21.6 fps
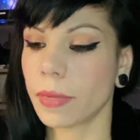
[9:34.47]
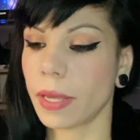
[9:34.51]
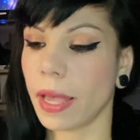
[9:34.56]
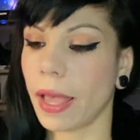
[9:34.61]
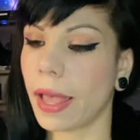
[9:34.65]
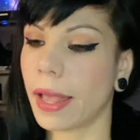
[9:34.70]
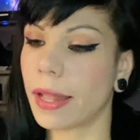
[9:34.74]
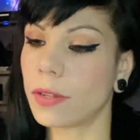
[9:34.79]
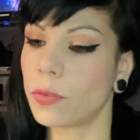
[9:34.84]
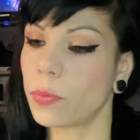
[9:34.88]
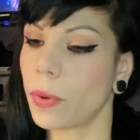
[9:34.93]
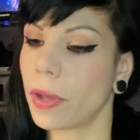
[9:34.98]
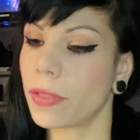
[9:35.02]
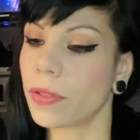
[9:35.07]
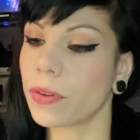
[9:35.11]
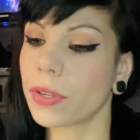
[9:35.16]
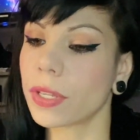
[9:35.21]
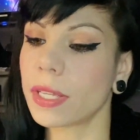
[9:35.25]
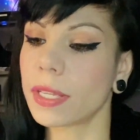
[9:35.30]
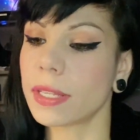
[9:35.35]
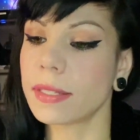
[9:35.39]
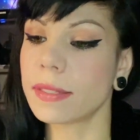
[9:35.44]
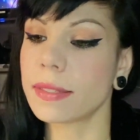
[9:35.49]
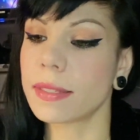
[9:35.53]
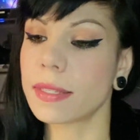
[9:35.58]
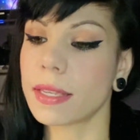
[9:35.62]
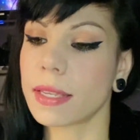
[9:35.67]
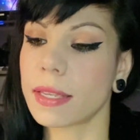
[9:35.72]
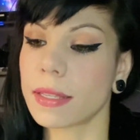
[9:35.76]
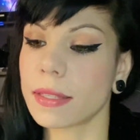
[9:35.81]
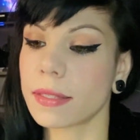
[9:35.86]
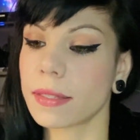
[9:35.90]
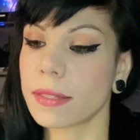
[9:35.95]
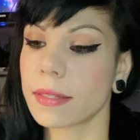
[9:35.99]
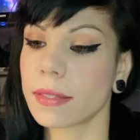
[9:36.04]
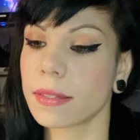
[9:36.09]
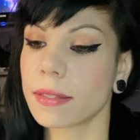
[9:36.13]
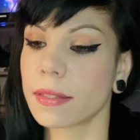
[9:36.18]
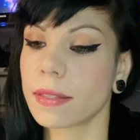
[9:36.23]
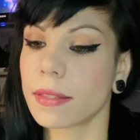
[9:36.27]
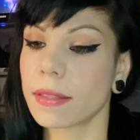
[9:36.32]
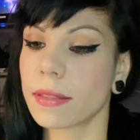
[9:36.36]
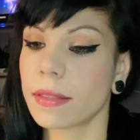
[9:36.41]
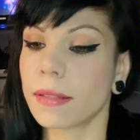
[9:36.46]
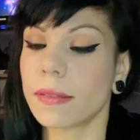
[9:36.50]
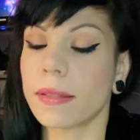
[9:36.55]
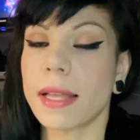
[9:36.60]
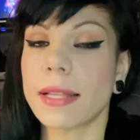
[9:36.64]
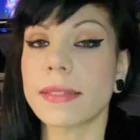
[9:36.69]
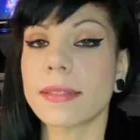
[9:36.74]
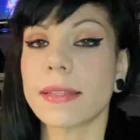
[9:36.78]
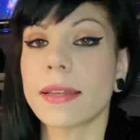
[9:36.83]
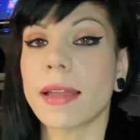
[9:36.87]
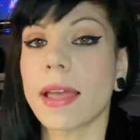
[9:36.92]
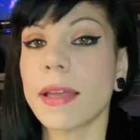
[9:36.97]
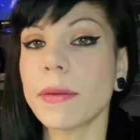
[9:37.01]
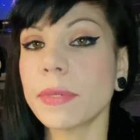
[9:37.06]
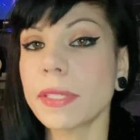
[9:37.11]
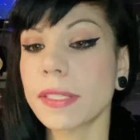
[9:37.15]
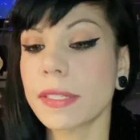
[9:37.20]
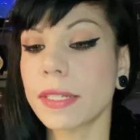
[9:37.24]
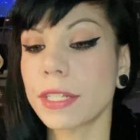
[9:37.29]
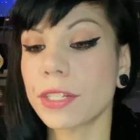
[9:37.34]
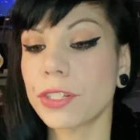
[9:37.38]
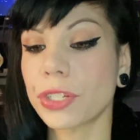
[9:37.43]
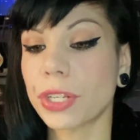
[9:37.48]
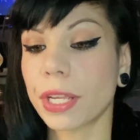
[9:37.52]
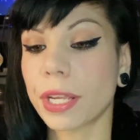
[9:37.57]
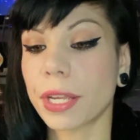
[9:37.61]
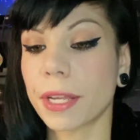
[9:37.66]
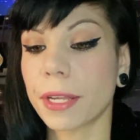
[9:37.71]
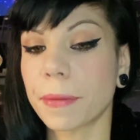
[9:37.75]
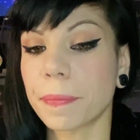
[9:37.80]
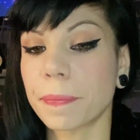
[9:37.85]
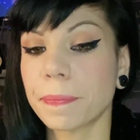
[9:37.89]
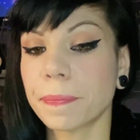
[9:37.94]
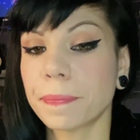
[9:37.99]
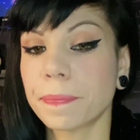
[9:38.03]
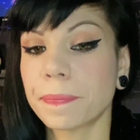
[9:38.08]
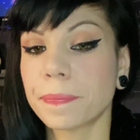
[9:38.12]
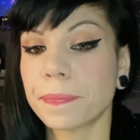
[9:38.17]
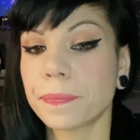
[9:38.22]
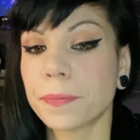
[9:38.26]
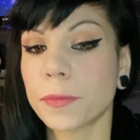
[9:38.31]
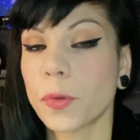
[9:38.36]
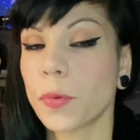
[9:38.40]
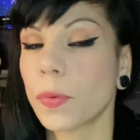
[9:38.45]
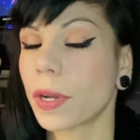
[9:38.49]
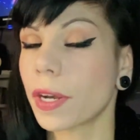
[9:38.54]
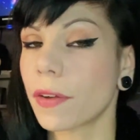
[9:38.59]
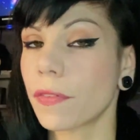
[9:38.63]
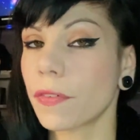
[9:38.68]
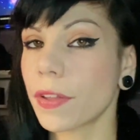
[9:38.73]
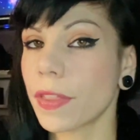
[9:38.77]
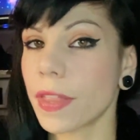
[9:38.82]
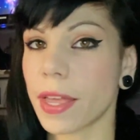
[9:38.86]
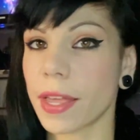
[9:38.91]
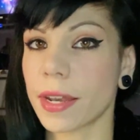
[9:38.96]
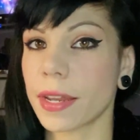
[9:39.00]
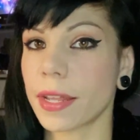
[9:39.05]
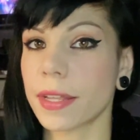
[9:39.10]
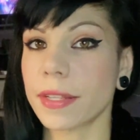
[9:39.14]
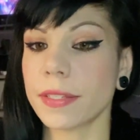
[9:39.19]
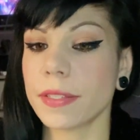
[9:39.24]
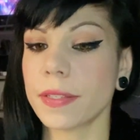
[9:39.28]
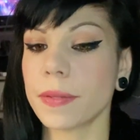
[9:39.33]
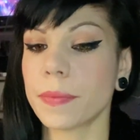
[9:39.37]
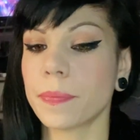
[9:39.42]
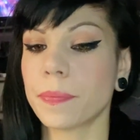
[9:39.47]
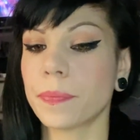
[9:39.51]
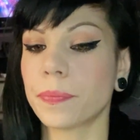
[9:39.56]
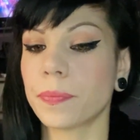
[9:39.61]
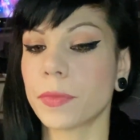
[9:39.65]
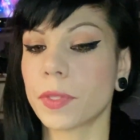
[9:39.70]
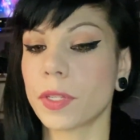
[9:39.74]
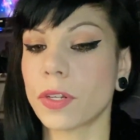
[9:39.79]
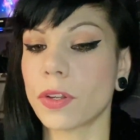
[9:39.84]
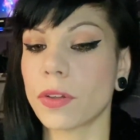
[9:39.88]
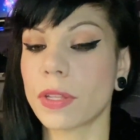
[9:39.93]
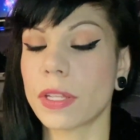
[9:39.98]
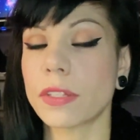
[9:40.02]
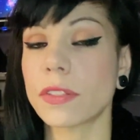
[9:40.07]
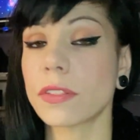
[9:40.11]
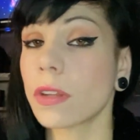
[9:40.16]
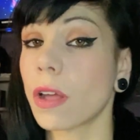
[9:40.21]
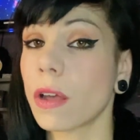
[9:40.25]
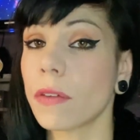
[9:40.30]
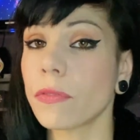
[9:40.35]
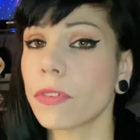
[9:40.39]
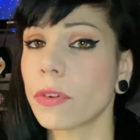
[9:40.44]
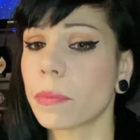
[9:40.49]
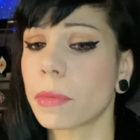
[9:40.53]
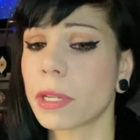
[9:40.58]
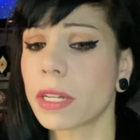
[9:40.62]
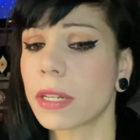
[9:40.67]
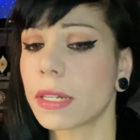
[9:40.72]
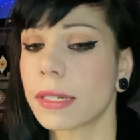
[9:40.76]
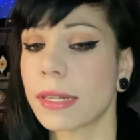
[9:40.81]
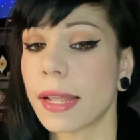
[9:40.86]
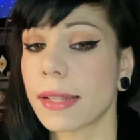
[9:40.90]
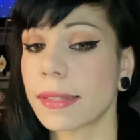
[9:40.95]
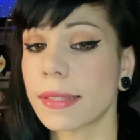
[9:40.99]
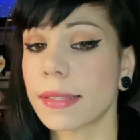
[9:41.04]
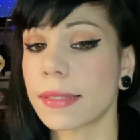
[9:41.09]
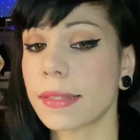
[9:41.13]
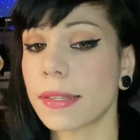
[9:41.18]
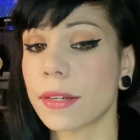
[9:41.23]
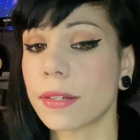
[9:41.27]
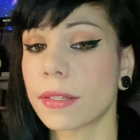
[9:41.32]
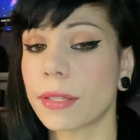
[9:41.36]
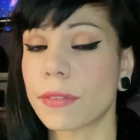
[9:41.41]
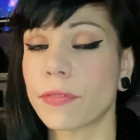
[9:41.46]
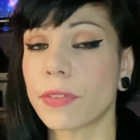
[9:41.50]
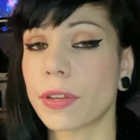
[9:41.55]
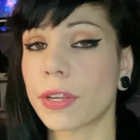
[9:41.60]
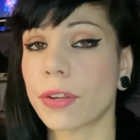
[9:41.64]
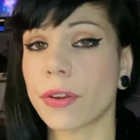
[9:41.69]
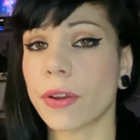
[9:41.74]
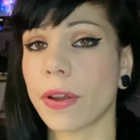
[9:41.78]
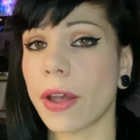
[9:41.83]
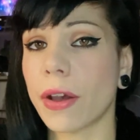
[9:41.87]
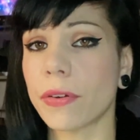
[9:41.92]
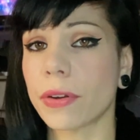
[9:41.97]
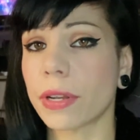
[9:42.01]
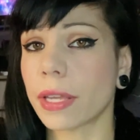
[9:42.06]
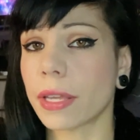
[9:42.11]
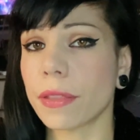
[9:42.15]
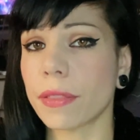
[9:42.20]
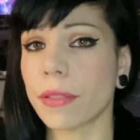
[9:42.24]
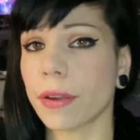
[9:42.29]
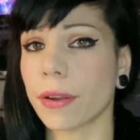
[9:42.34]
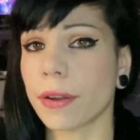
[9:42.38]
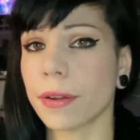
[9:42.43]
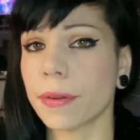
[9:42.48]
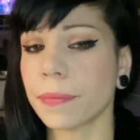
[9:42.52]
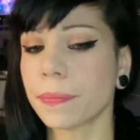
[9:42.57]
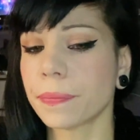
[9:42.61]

And whether he sees the lesson I was teaching him, whatever that is, you know, that's not for me to necessarily figure out either.